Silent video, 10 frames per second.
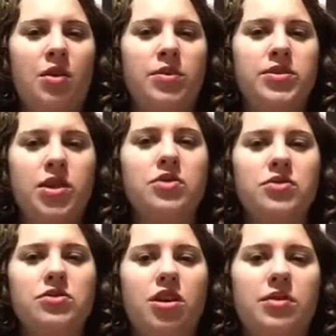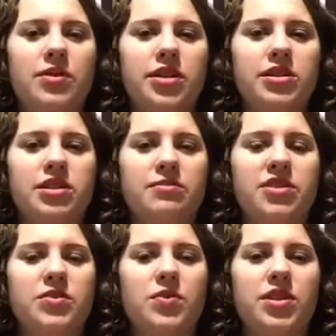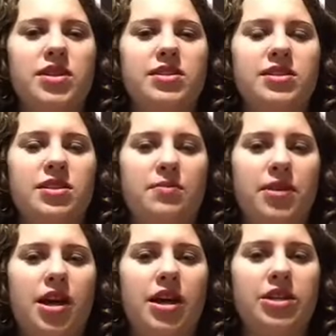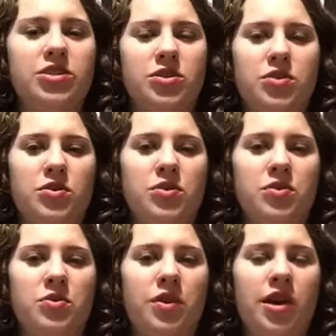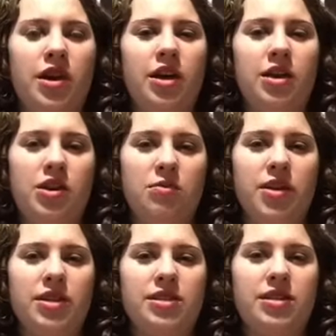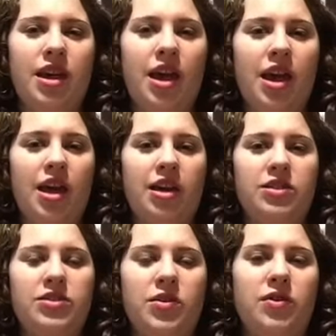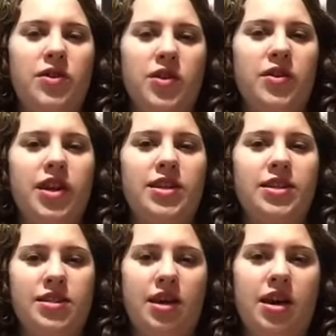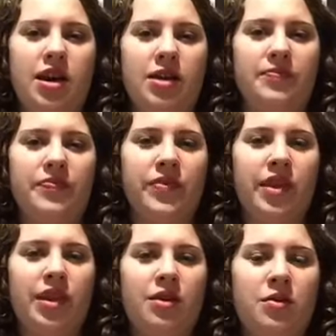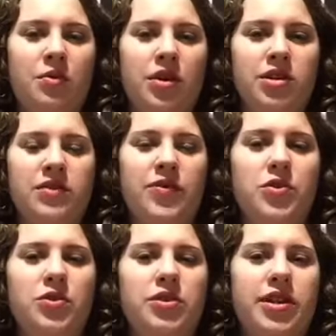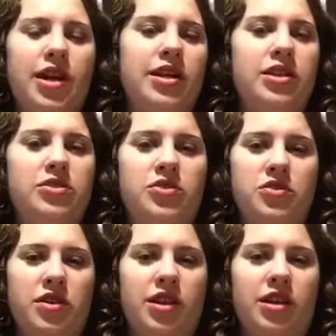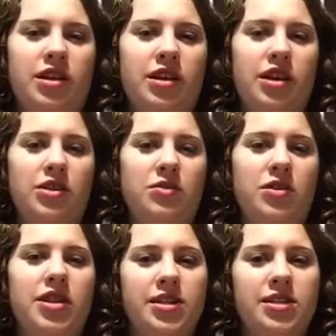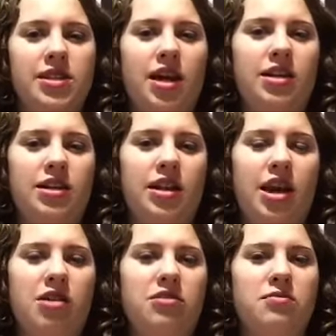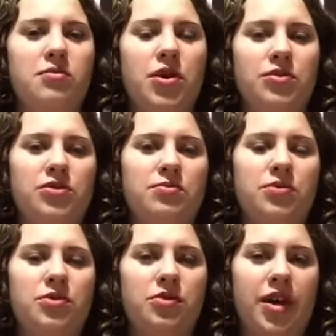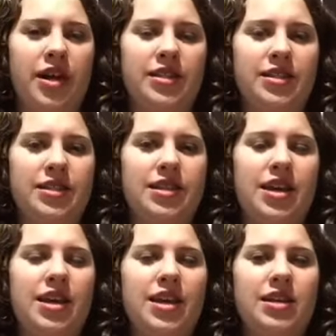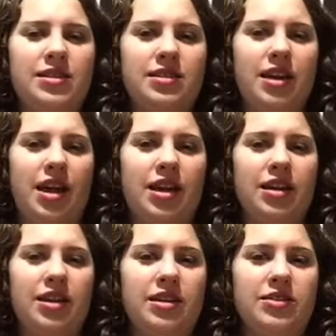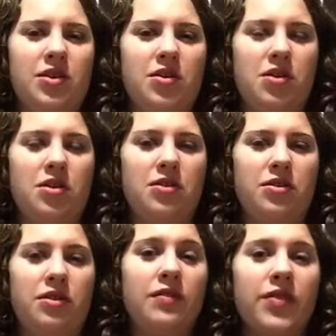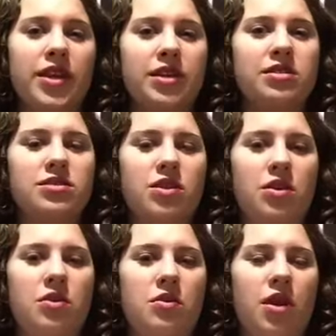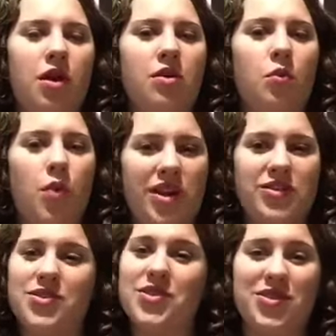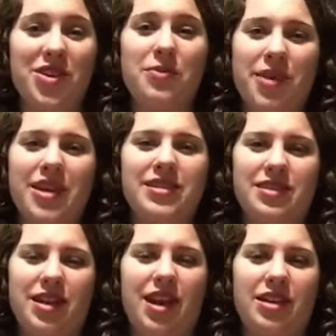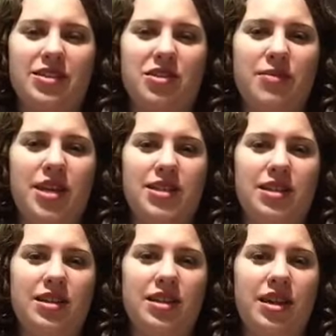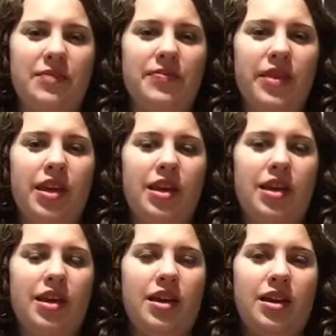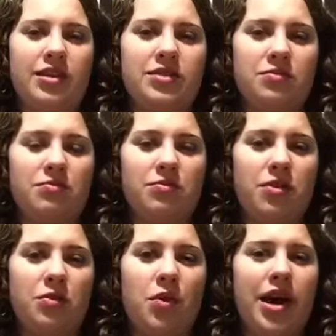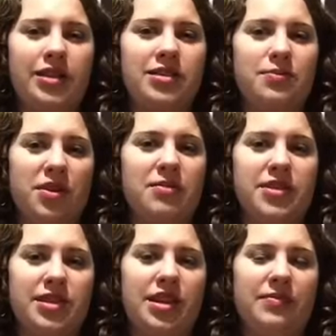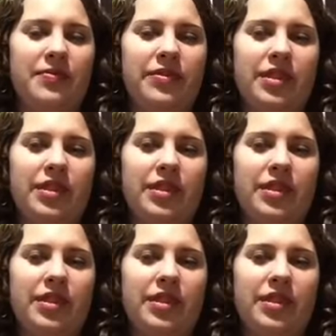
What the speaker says: Well, social Darwinism is when this is applied to humans. And so the theory at the time was, if you look at history and you look at society now, the most progressed societies are the fittest. So Western European society. So basically, it's white supremacy.